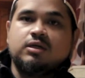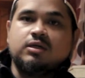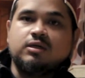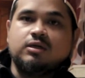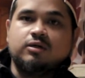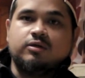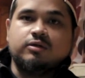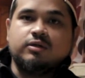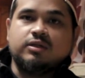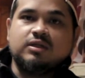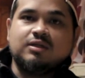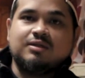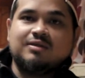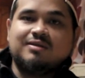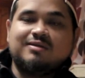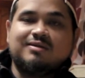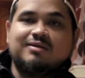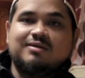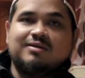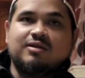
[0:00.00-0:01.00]
you know,
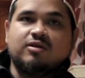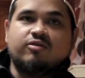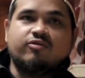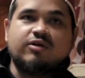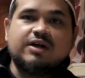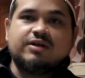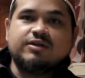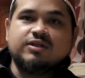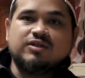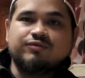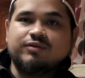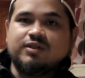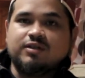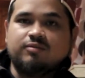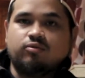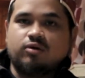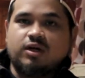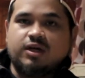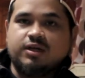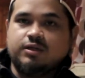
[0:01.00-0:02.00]
the ground is really
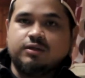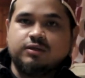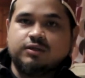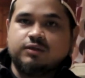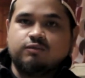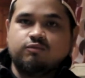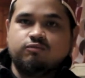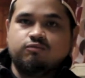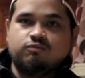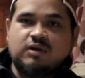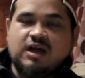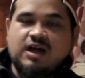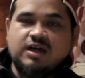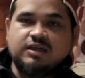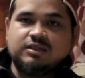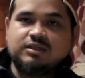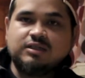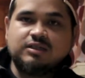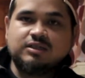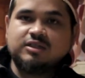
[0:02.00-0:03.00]
bright. There's
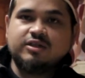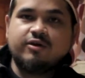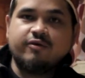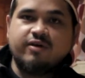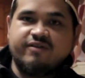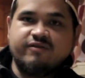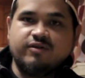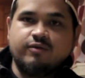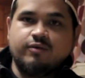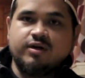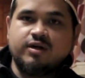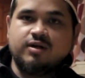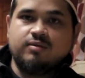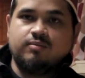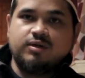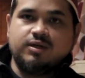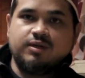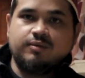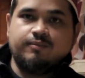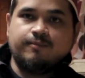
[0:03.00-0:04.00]
ice and snow everywhere,
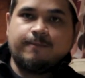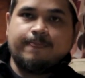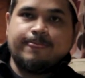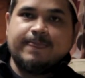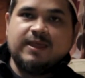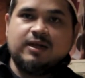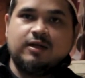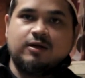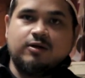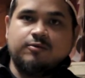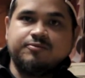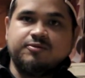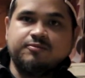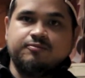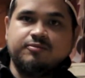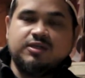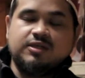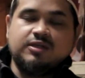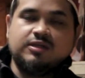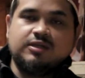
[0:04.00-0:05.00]
but it helped
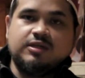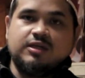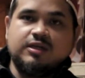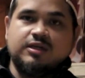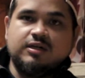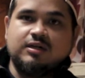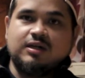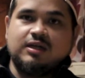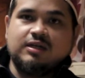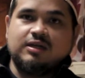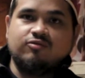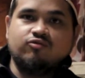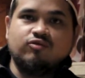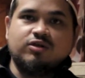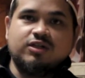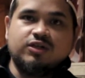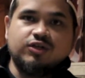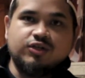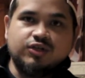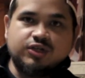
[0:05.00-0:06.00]
me get like a
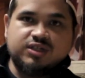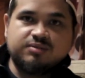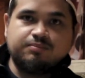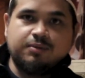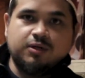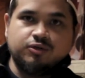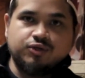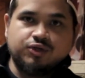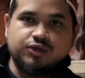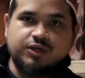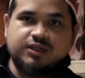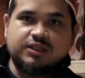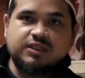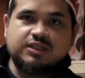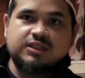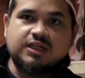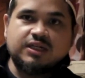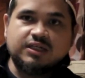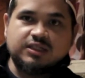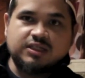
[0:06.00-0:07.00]
really good exposure at the
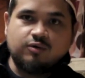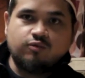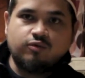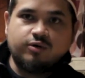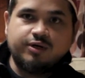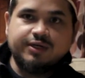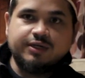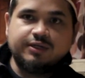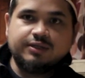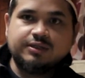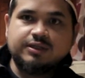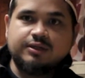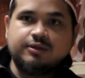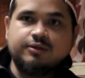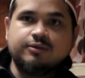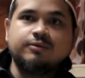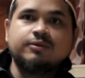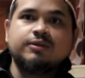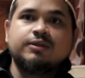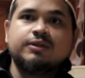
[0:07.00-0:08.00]
settings I wanted.
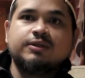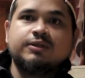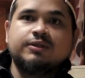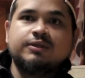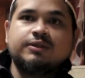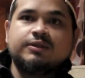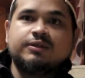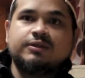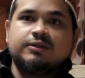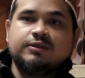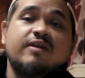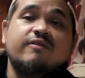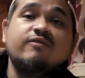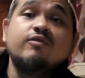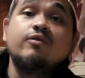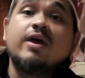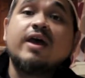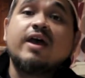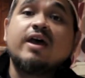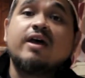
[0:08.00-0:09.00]
So if
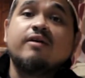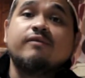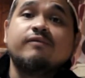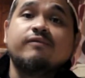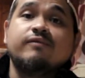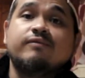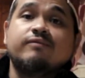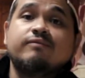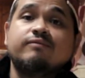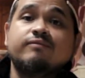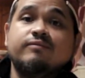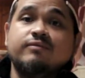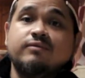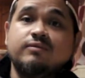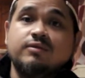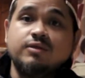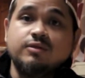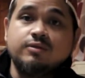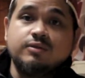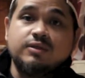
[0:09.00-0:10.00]
you have
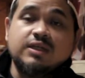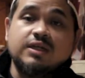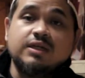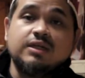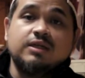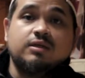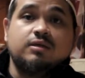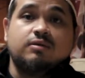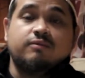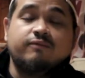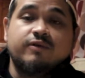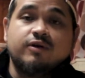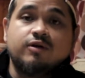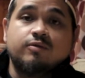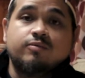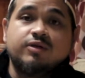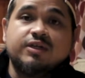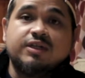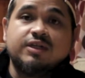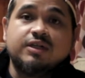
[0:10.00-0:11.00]
used any
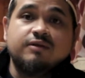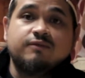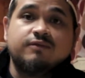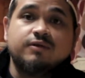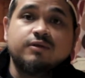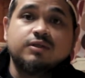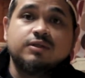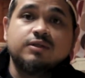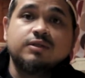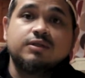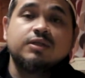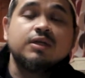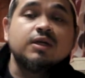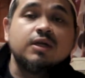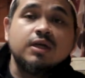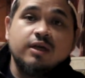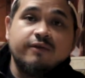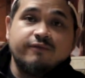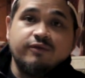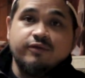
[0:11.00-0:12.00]
variable ND filters,
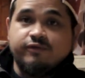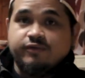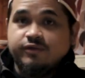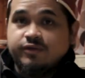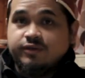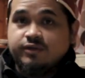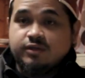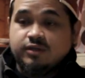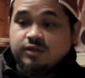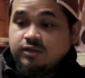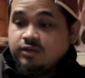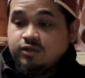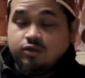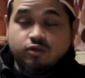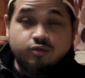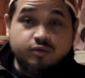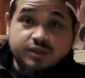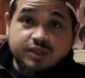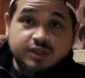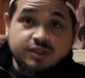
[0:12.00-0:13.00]
you
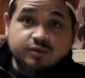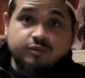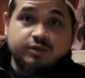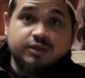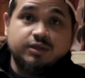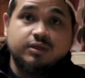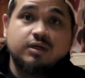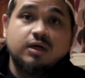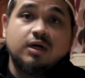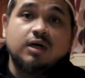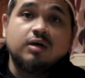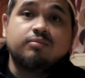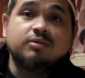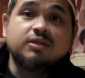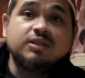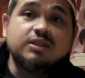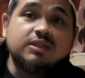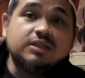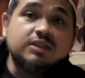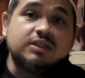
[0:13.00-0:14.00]
use this one,
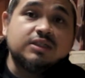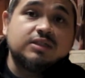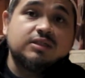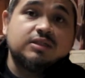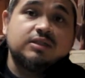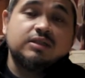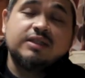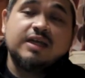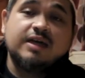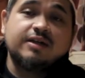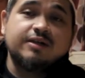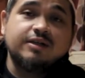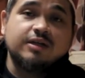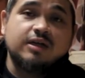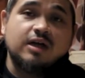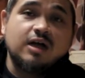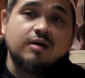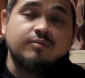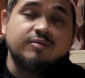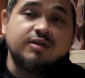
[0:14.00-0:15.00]
please, down in the
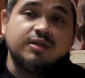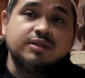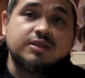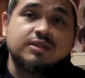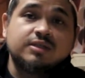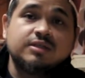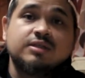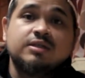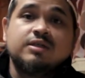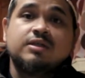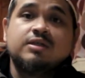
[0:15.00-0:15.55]
comments,